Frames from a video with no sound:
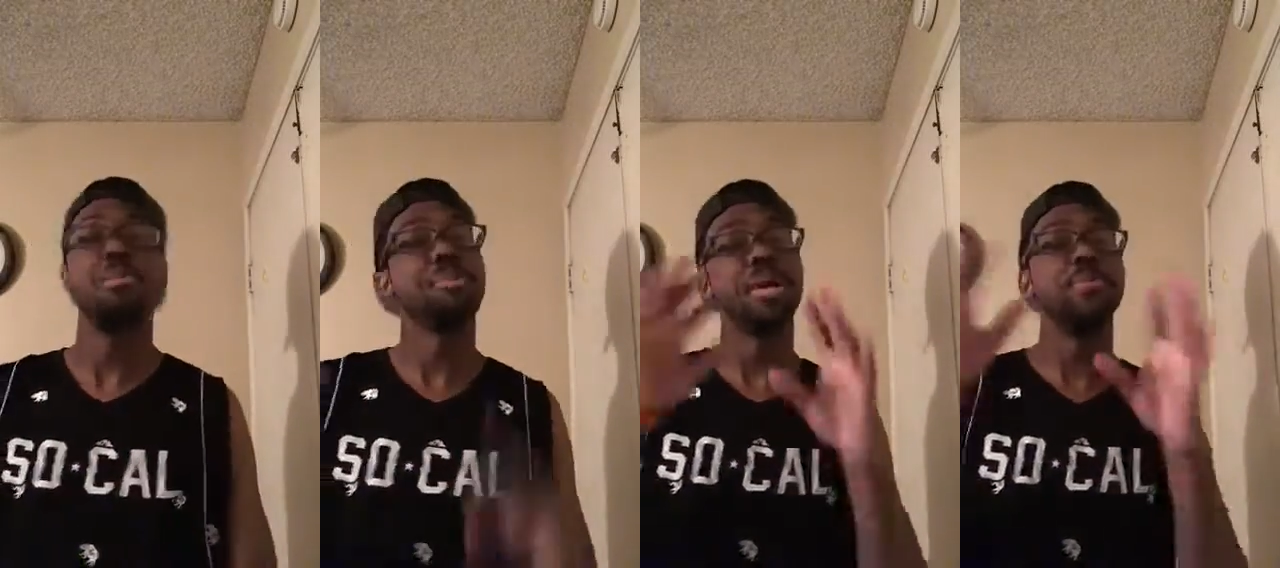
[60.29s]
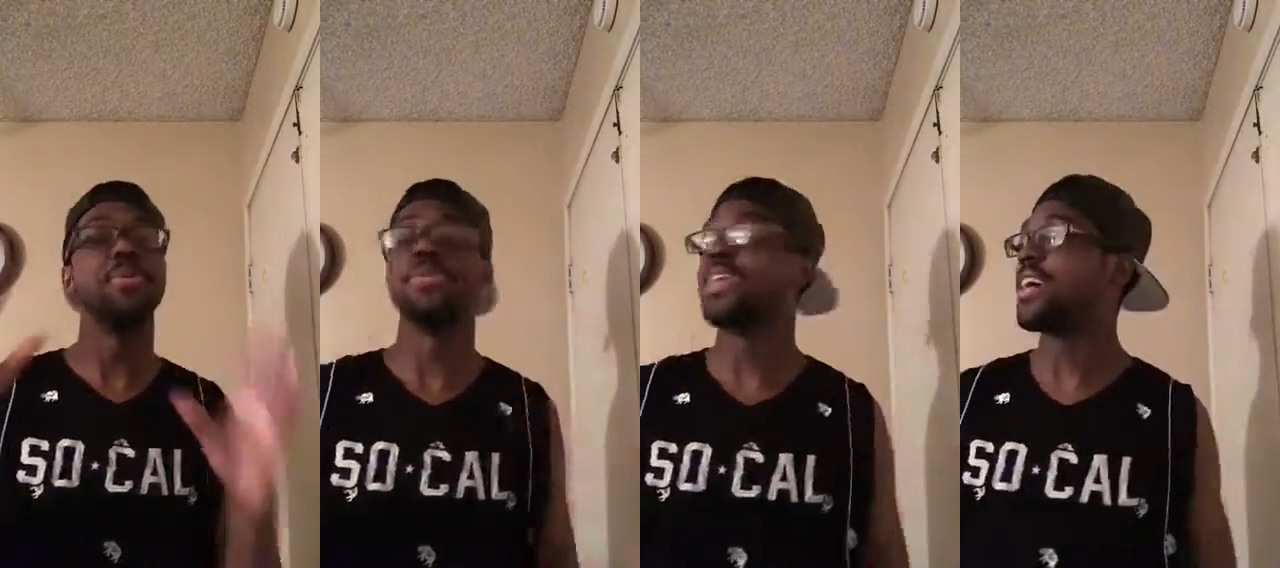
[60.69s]

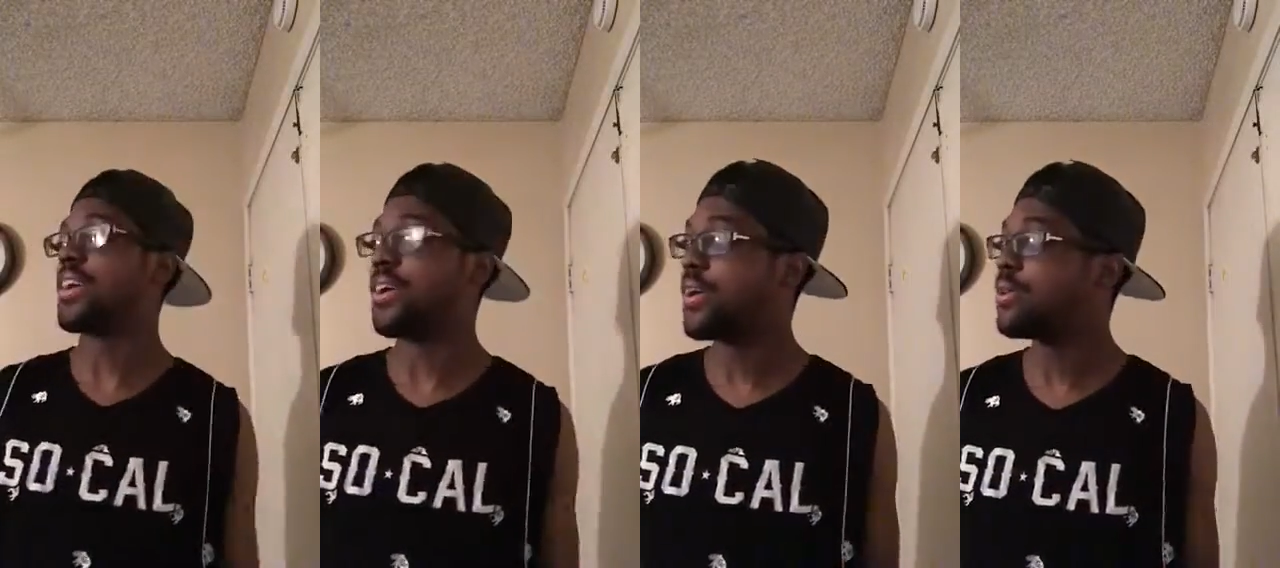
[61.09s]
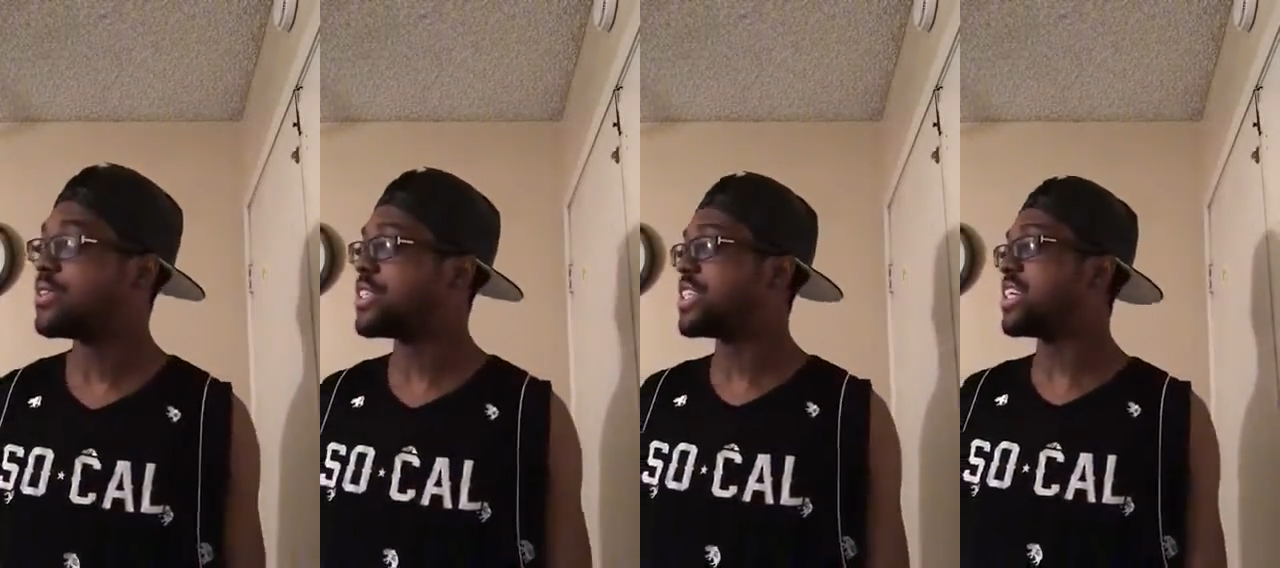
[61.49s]
people, like, oh
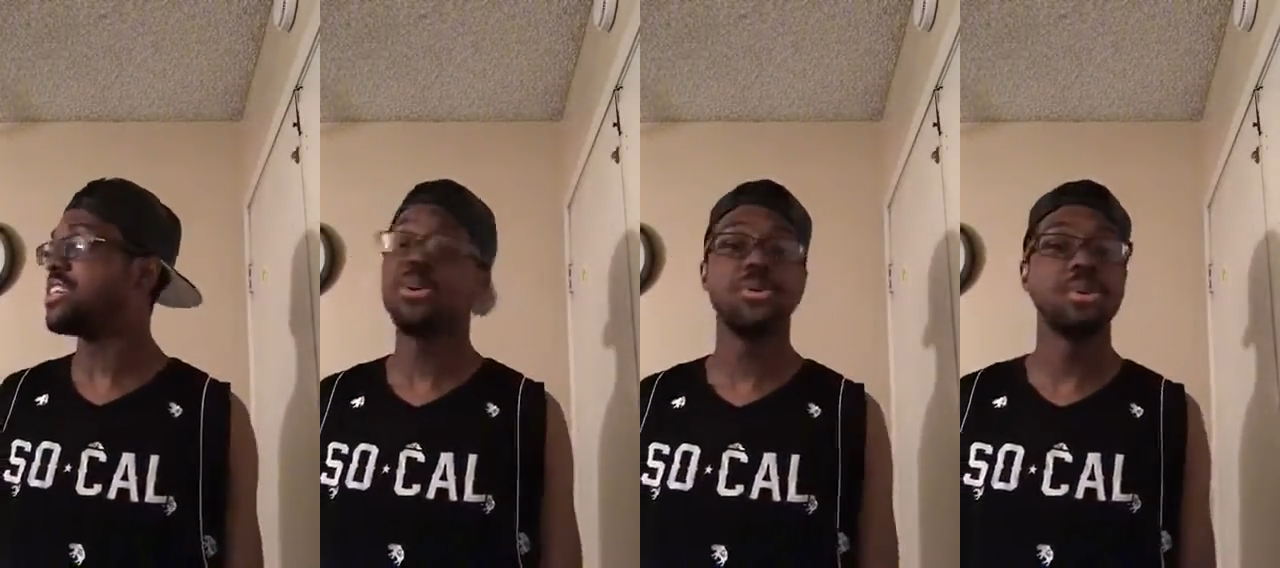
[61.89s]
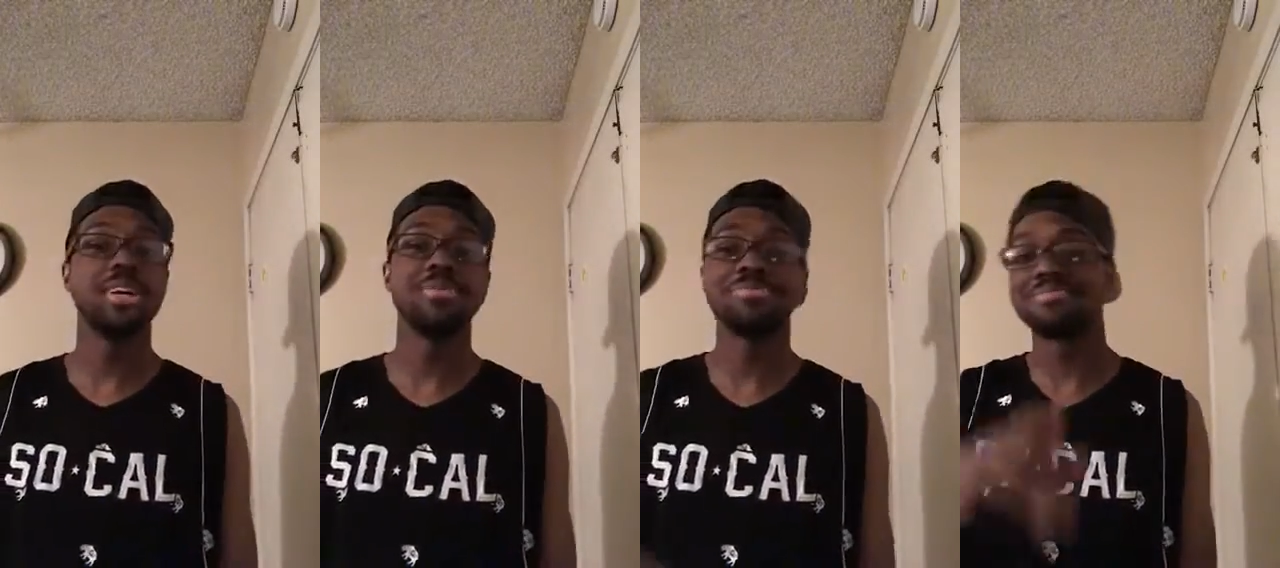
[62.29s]
shit, you know
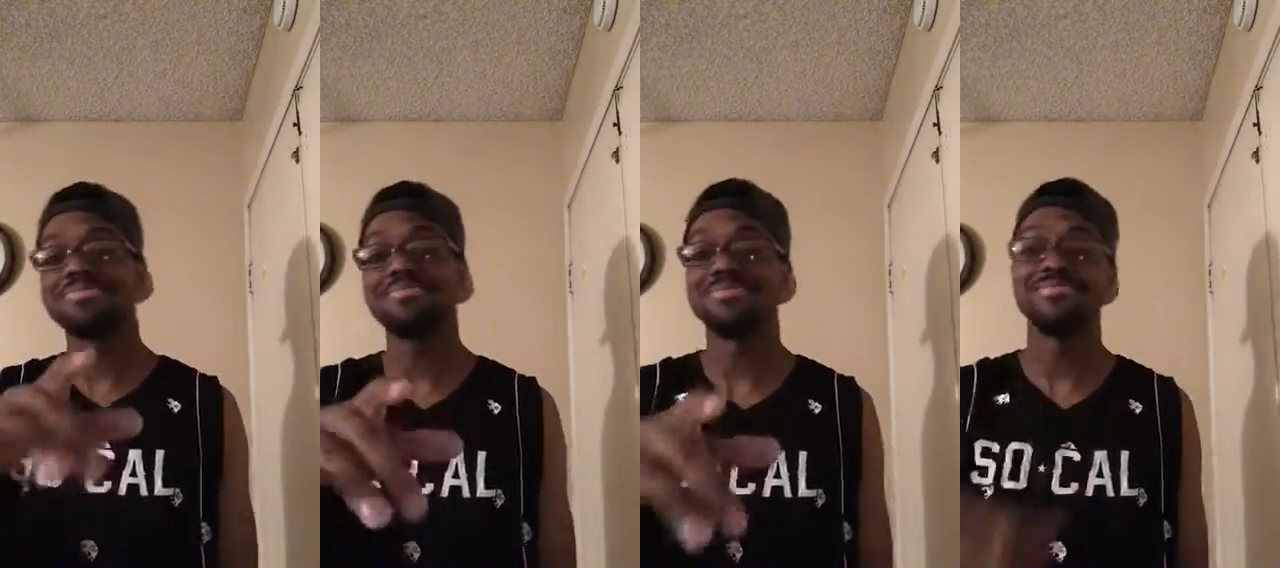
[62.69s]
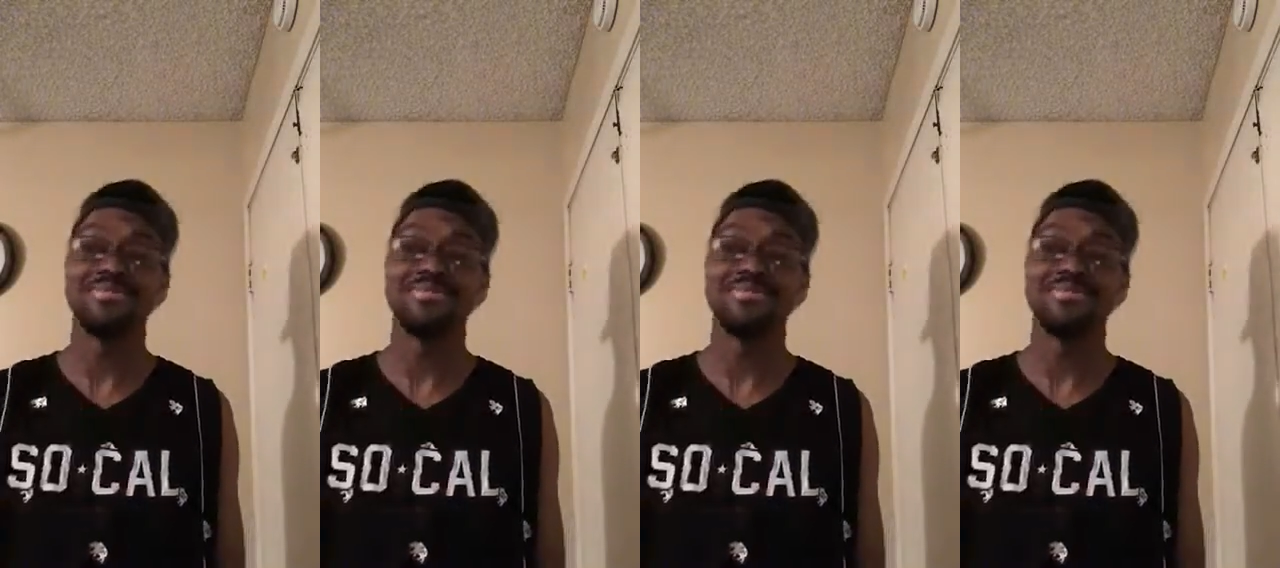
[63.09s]
what? Hmm.